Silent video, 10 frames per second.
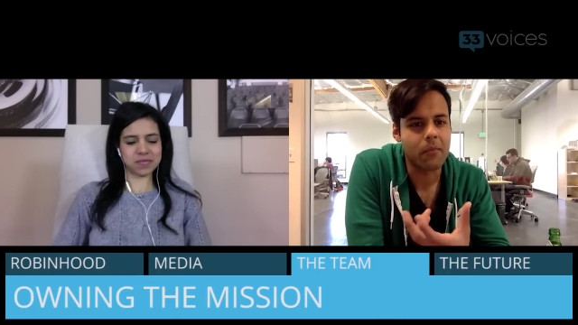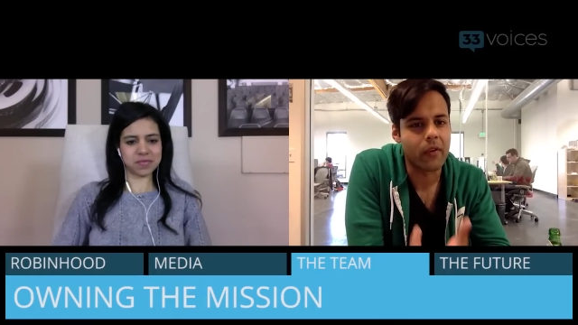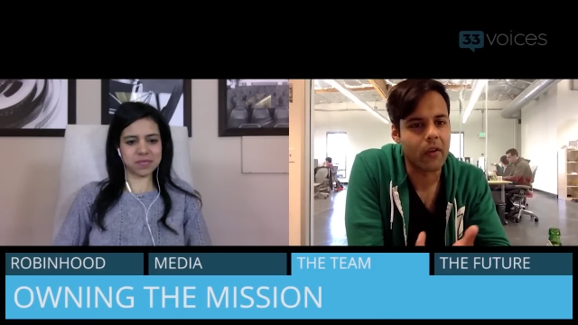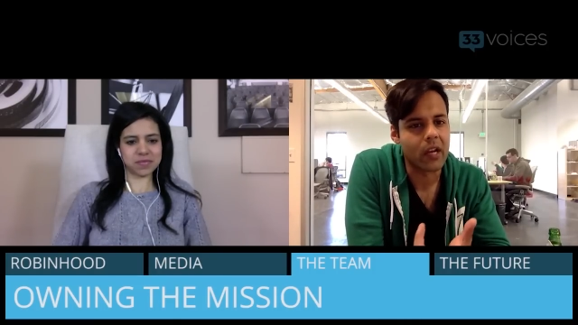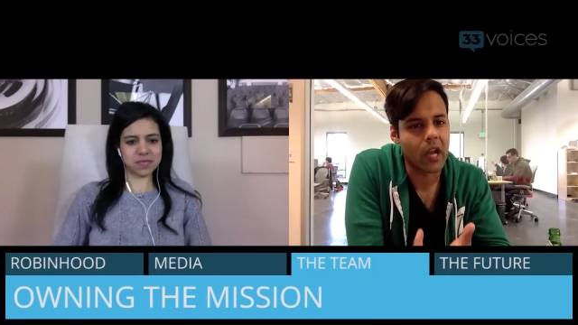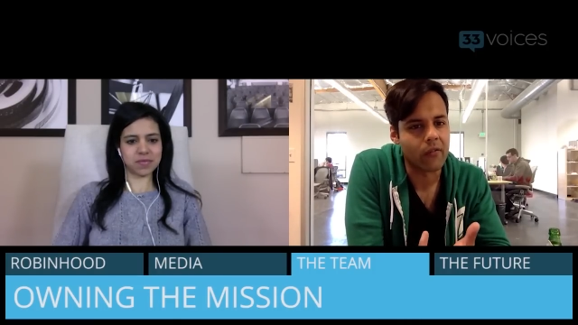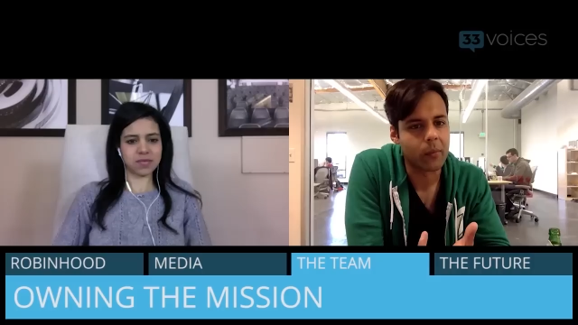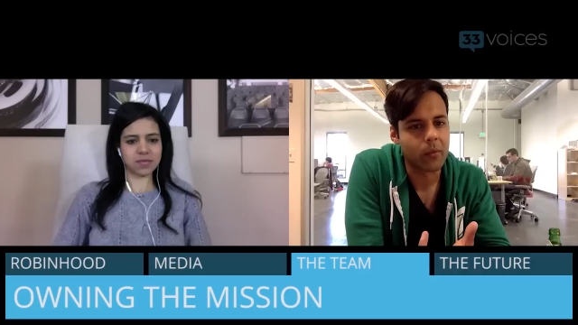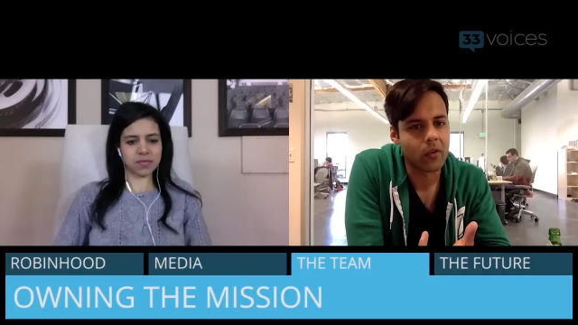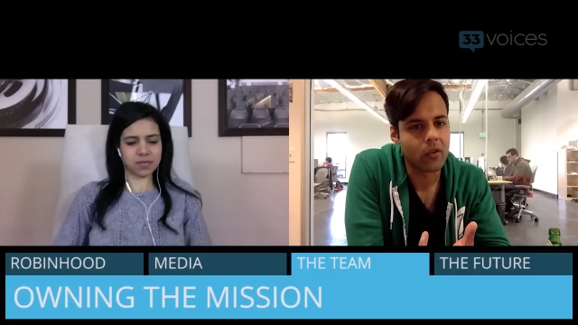Speaker 1: very
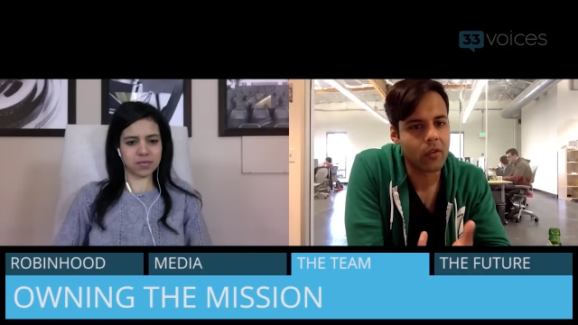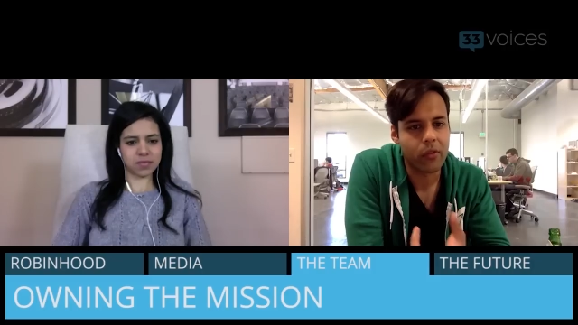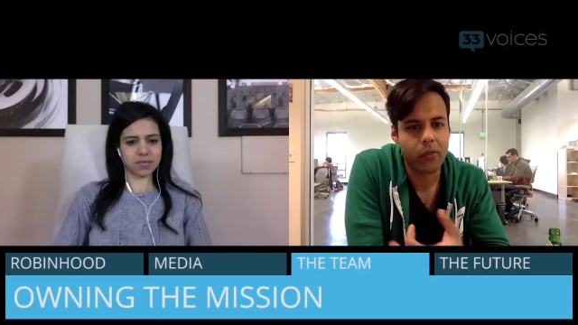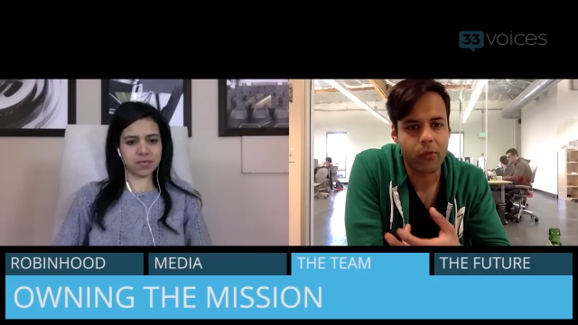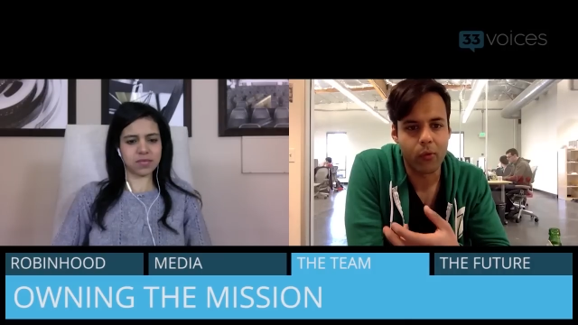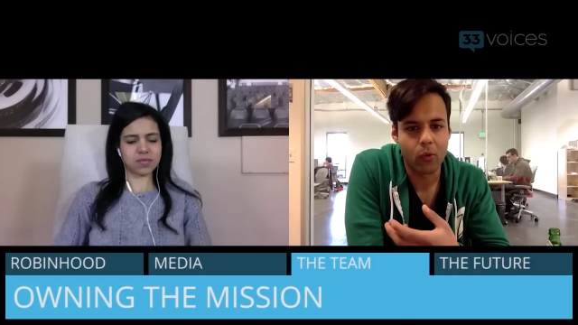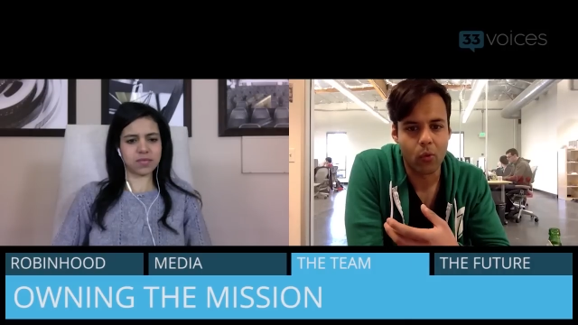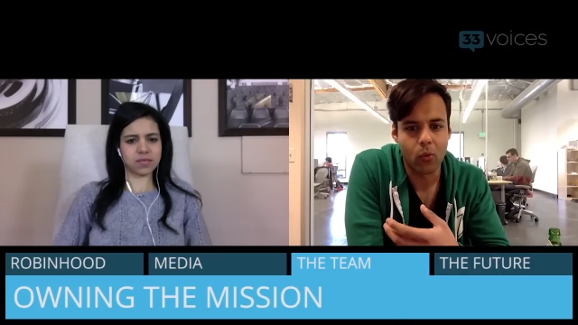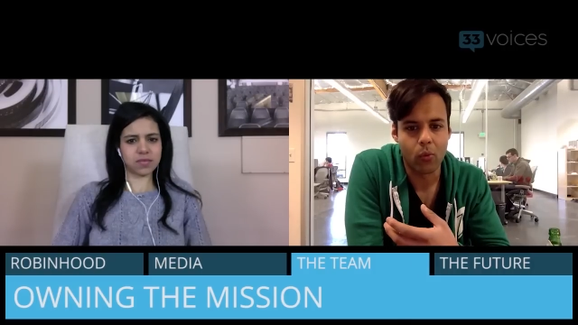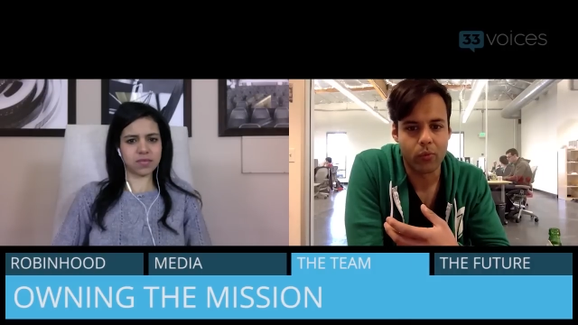comfortable
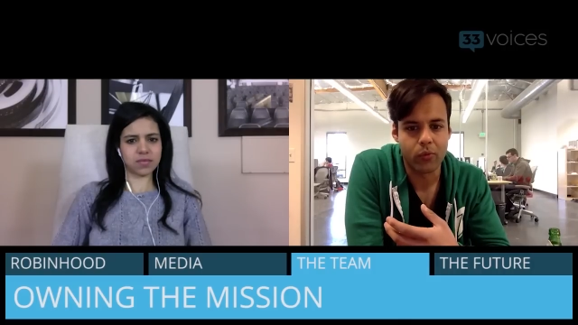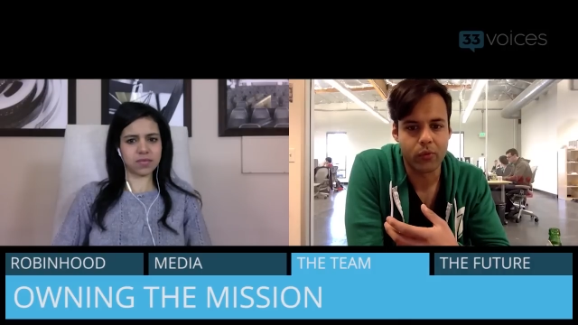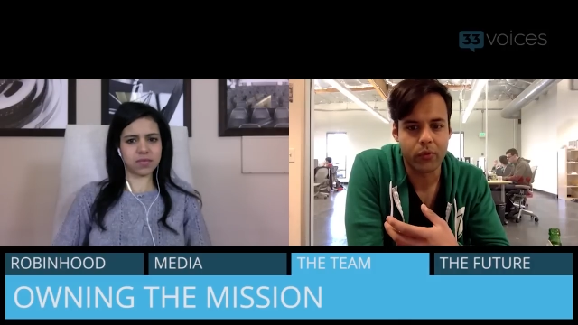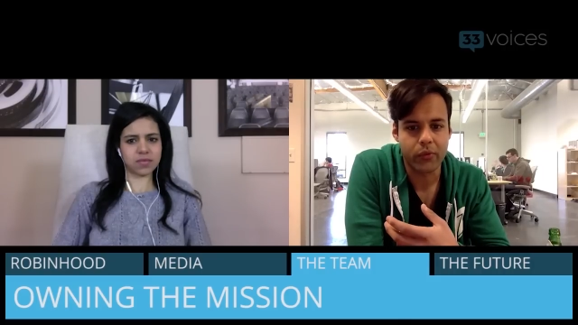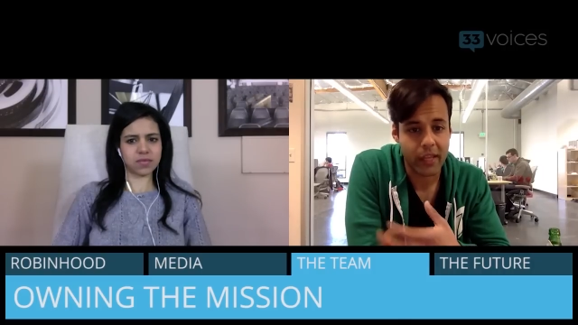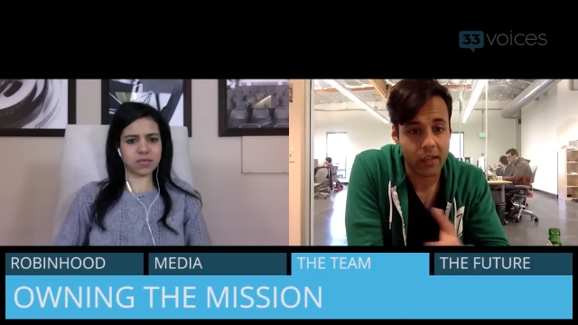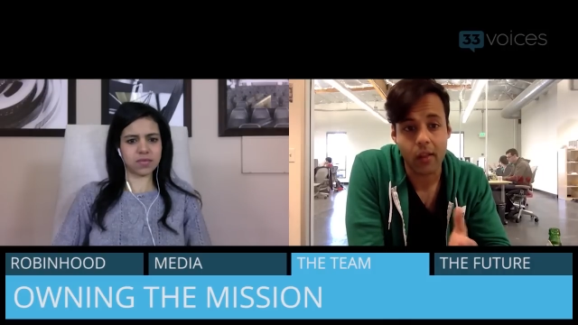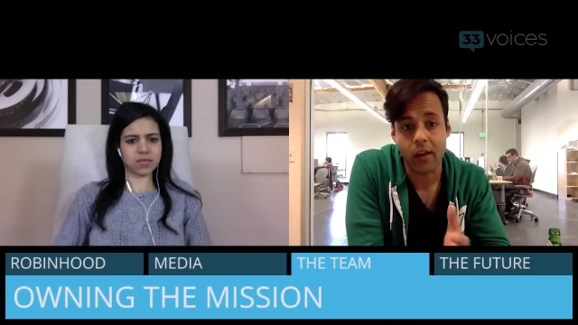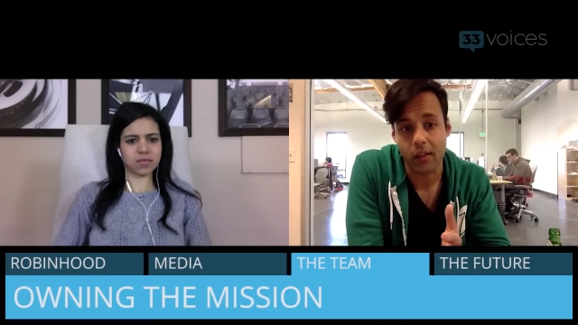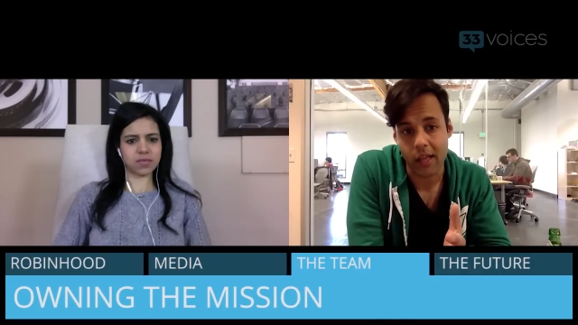through taking a
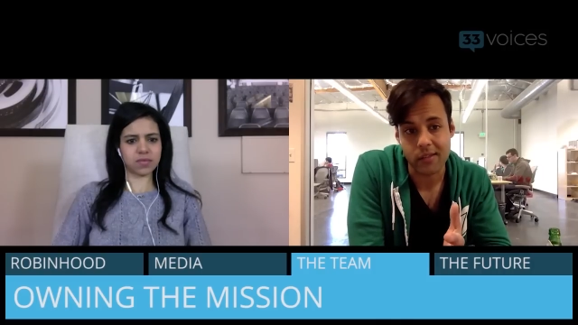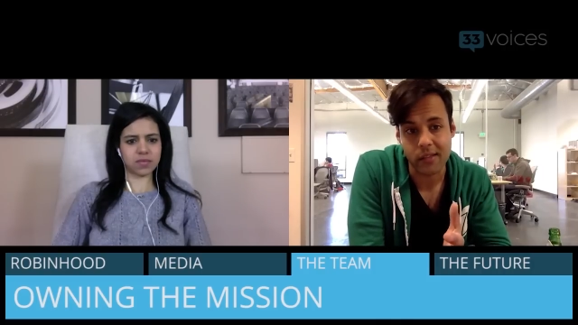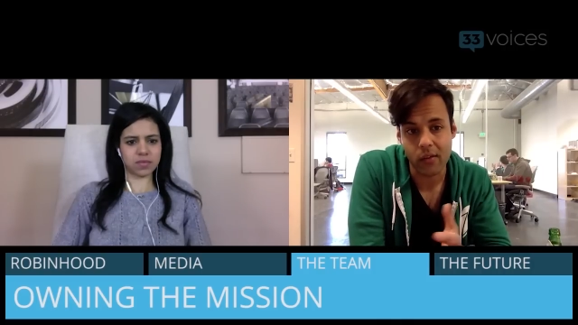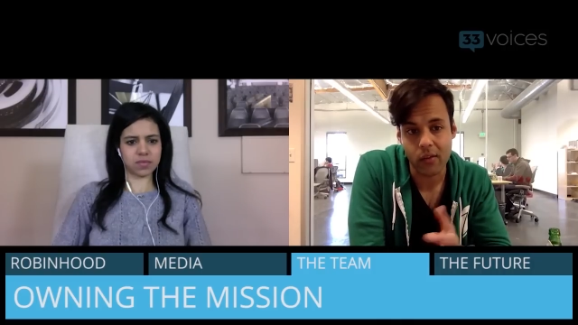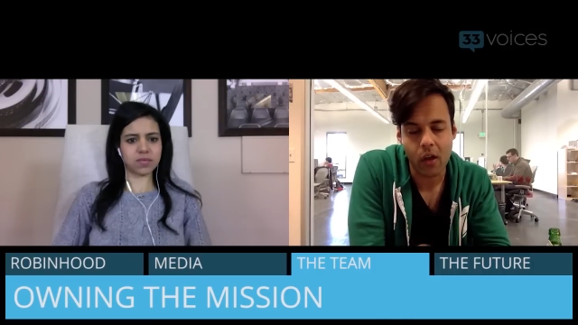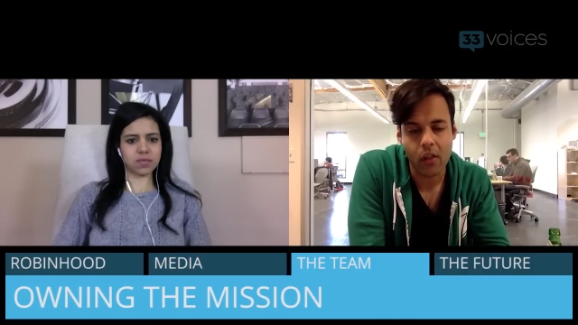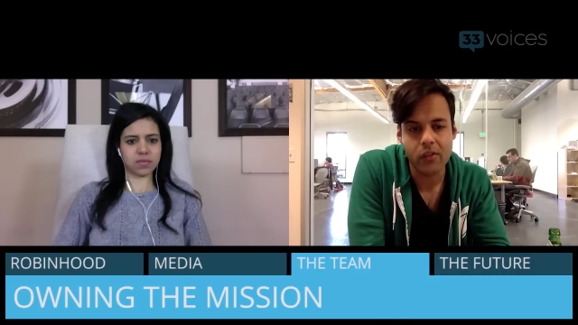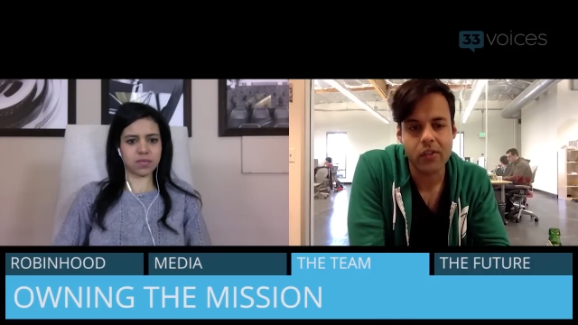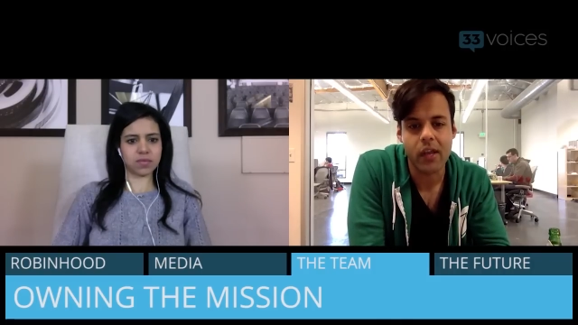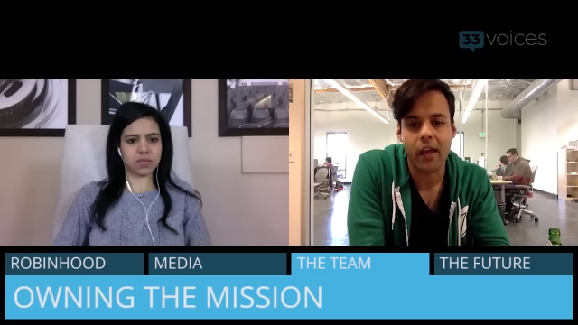lot of classes together in college.